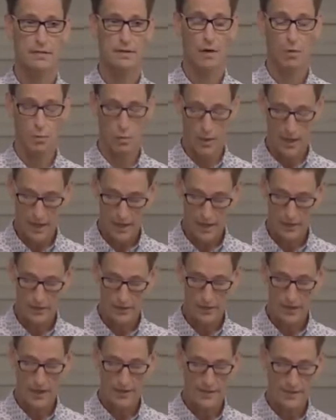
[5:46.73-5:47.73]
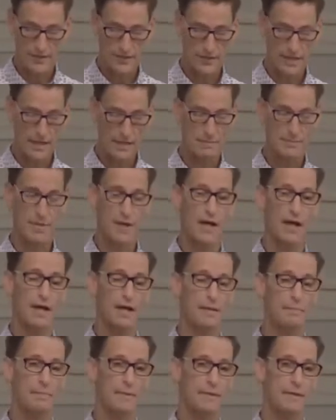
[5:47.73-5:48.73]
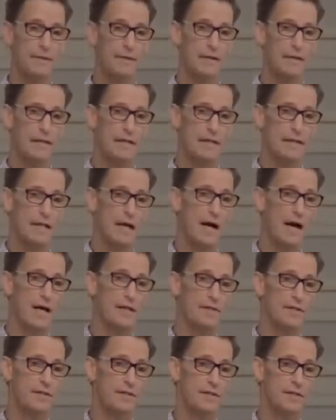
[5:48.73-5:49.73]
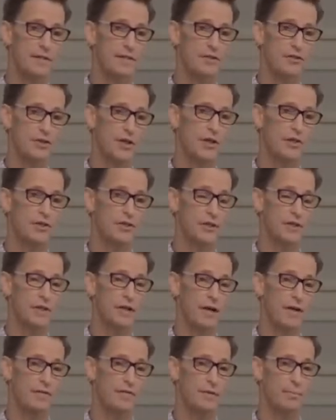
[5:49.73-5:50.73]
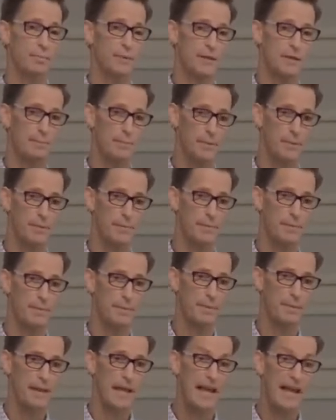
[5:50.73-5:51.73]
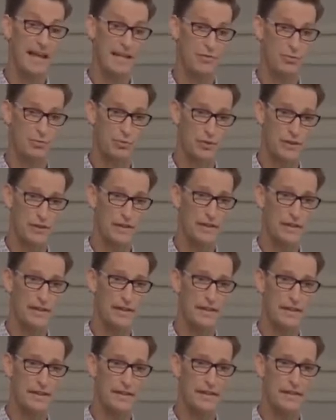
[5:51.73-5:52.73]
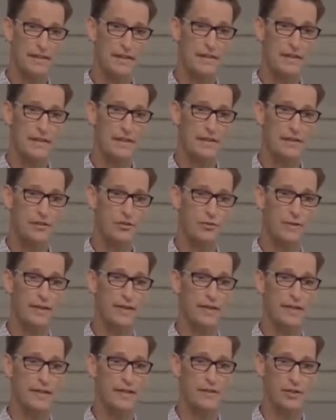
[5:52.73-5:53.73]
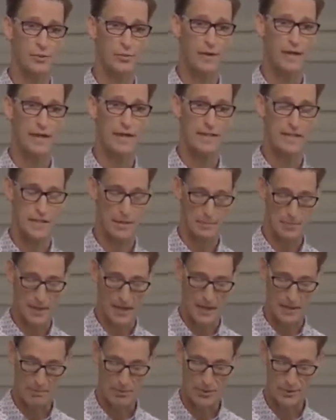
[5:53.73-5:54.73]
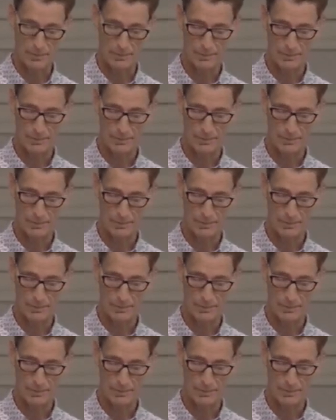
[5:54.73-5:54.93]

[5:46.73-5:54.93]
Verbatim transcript: while at the same time not judging other people. That's really tricky terrain sometimes.